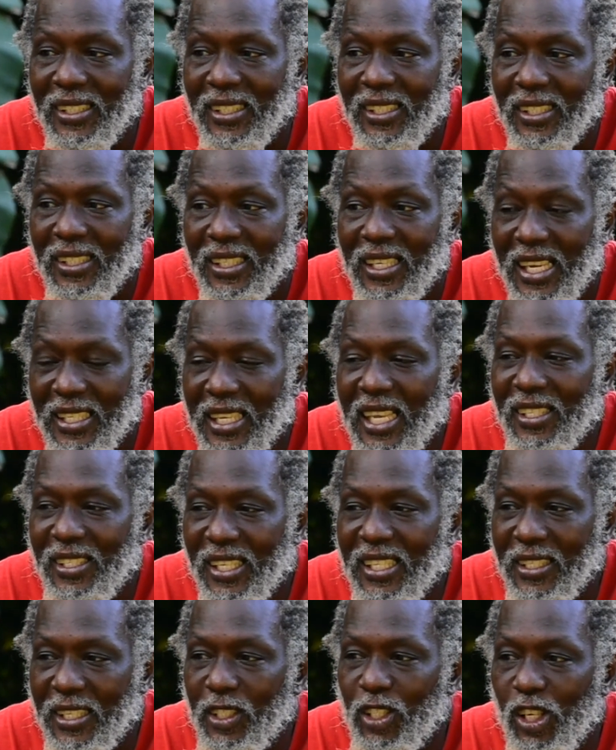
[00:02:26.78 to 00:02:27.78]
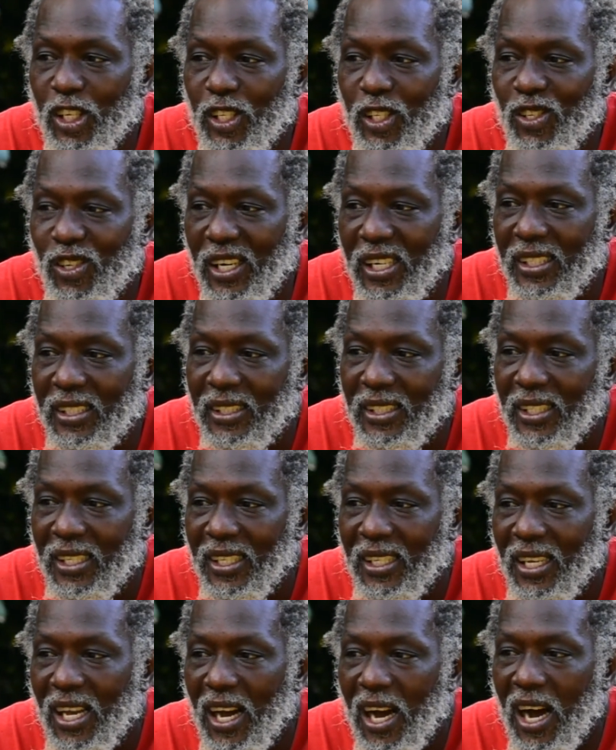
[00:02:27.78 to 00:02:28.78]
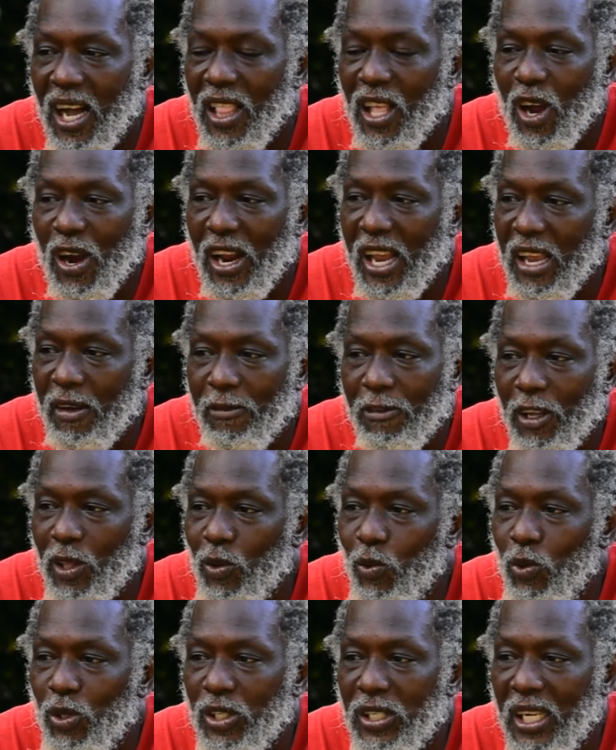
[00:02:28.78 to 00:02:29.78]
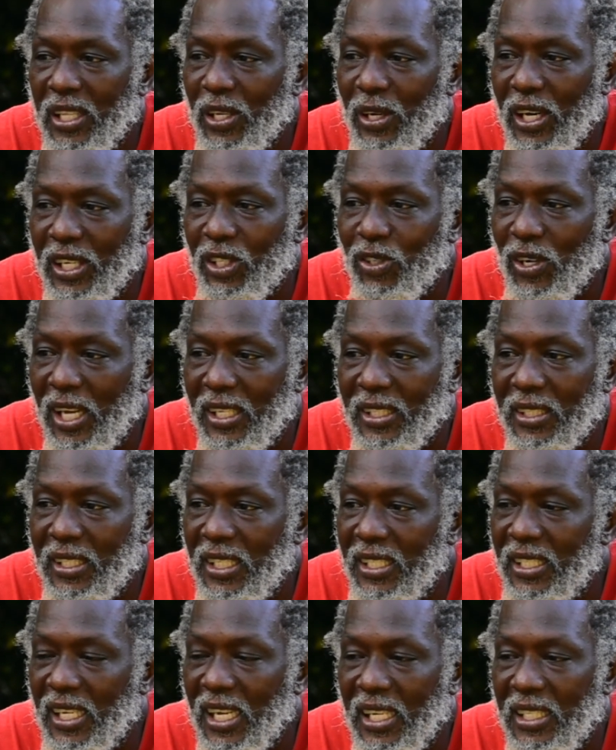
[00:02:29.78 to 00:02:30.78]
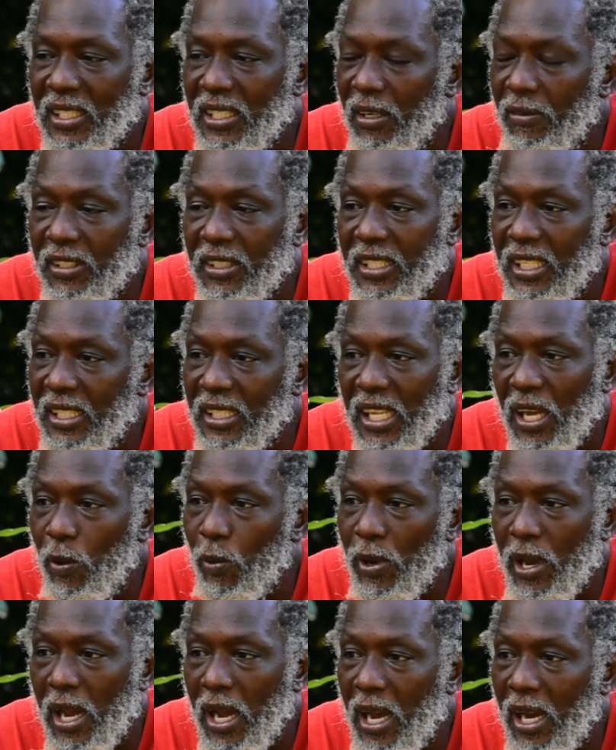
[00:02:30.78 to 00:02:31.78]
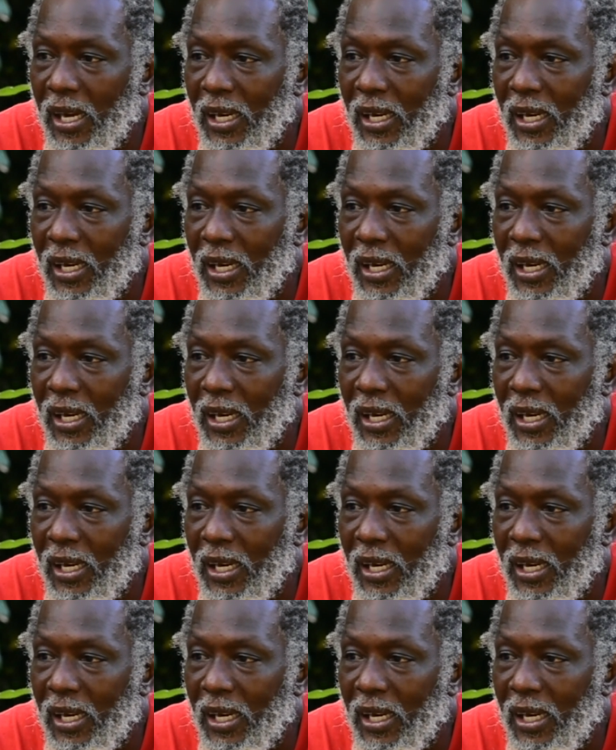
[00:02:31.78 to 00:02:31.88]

as is a children, all our evolution, our transitions, everything that we are